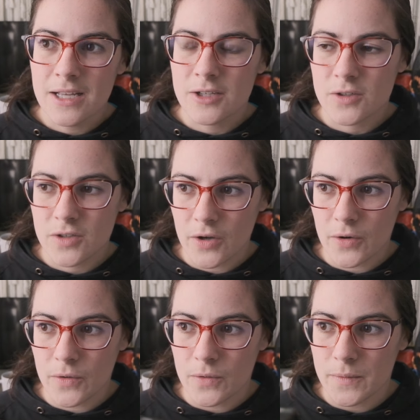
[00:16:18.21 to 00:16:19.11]

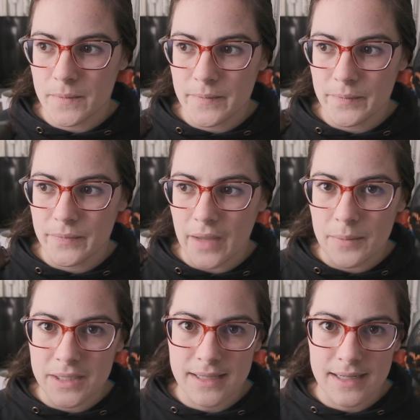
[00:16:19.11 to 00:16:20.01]
So I'm
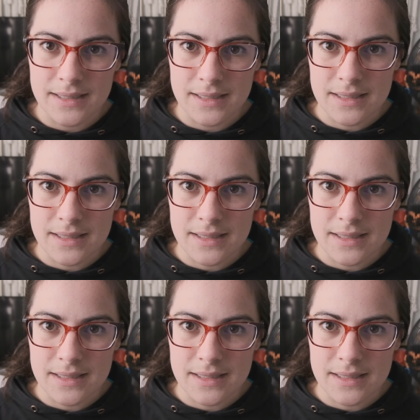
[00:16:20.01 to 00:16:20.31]
excited to